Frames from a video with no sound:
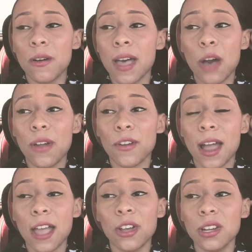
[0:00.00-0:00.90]
However,
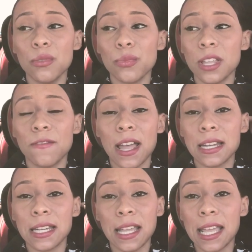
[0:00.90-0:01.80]
I couldn't really
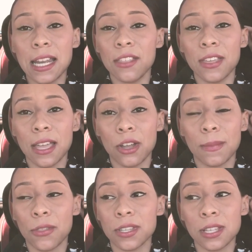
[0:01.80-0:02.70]
find anything out
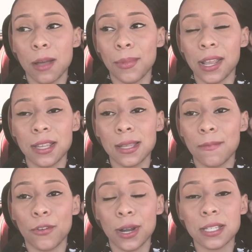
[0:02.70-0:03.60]
about this company
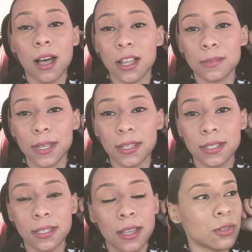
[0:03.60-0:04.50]
except for its
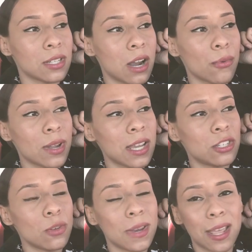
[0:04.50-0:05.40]
hospice. There's not really
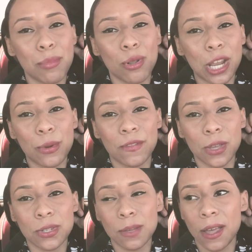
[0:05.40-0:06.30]
too many employee
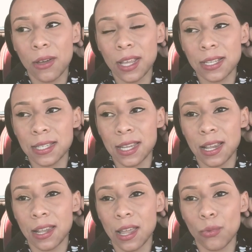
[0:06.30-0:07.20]
reviews about it to
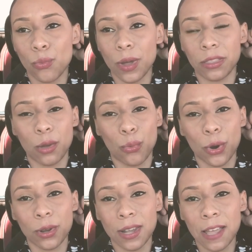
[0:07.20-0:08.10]
see like what the
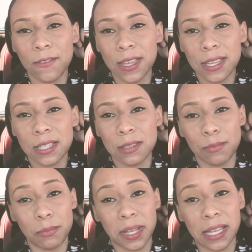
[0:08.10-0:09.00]
work life is,
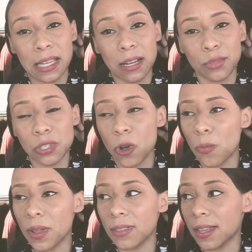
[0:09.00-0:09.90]
but I'm just
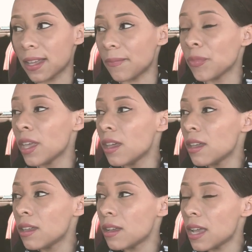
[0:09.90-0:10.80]
hoping that
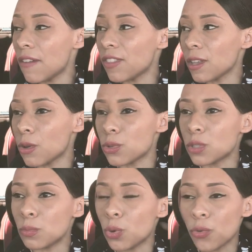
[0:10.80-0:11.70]
everything goes
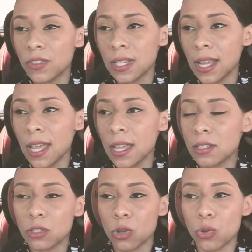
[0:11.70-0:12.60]
smooth today,
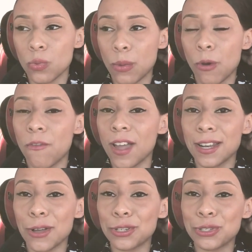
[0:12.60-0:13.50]
so we will
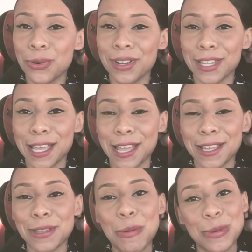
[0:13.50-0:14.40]
find out
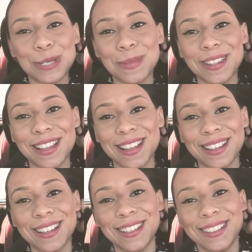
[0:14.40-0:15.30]
shortly. Wish me luck.